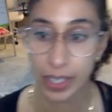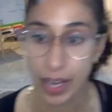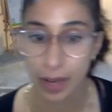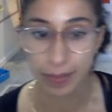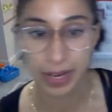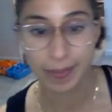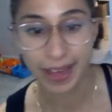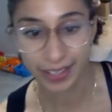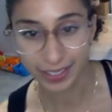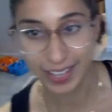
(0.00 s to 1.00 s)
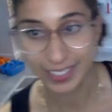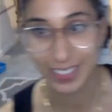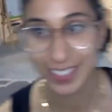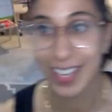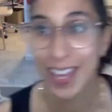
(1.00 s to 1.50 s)
um, in a ballet
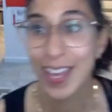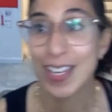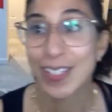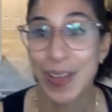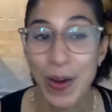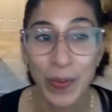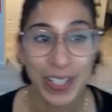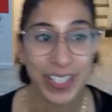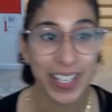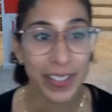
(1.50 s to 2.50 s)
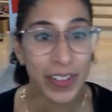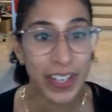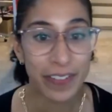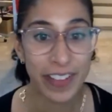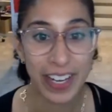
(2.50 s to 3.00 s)
class. So we're just going to
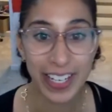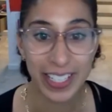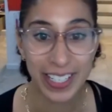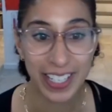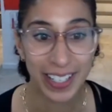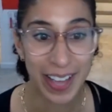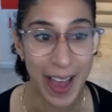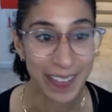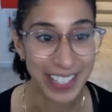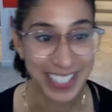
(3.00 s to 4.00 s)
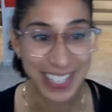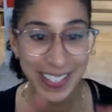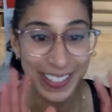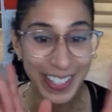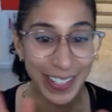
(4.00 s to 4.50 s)
finish. I'm going to teach a
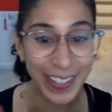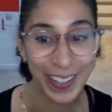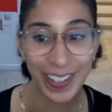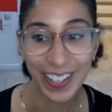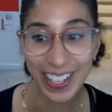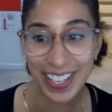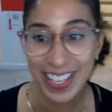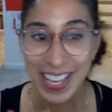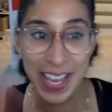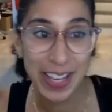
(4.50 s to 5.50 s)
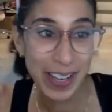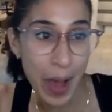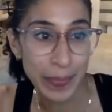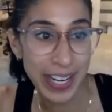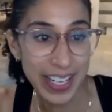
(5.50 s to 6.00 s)
little
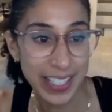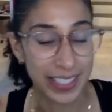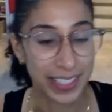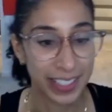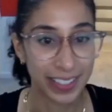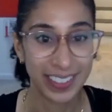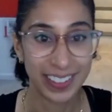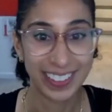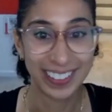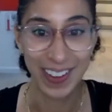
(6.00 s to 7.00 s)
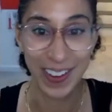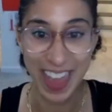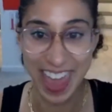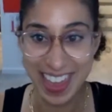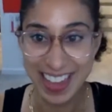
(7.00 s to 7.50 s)
combination,
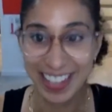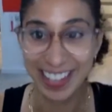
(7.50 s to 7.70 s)
okay?